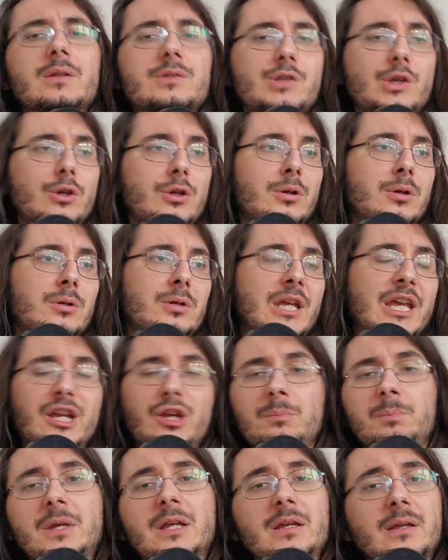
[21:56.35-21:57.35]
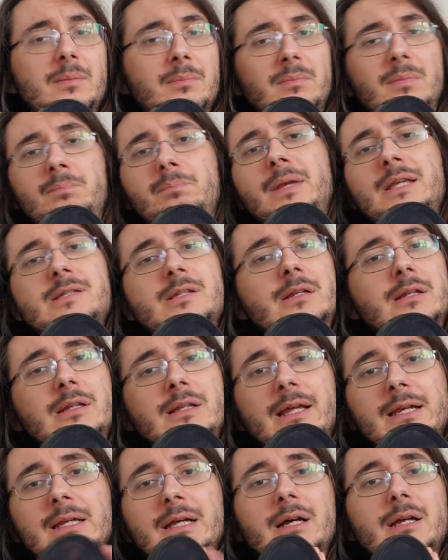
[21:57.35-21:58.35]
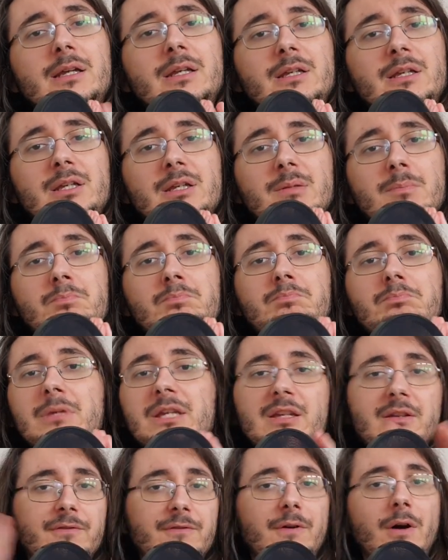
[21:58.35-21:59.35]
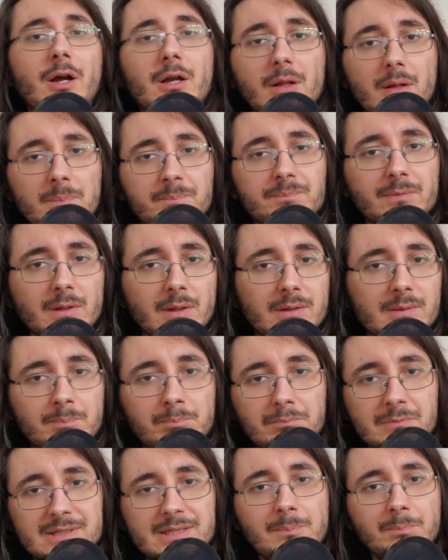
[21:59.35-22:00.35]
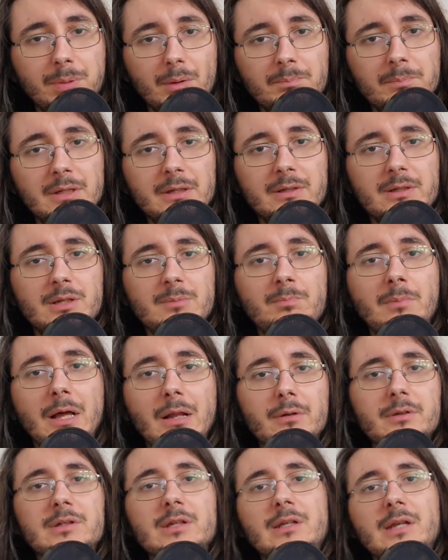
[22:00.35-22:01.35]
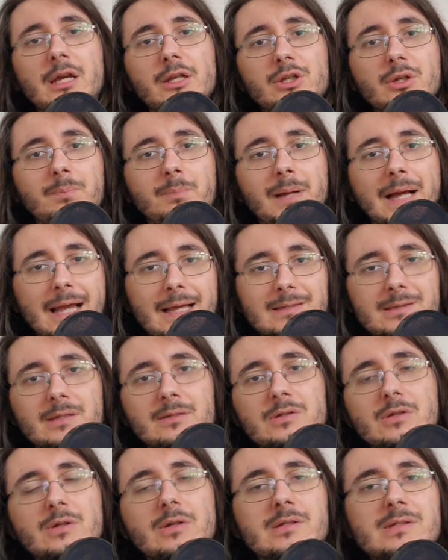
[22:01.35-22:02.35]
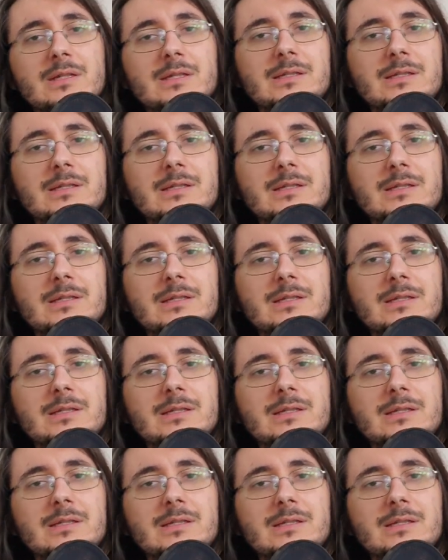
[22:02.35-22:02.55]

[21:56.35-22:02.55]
So it could be basically like a MIDI file, a simple MIDI melody that you pass into the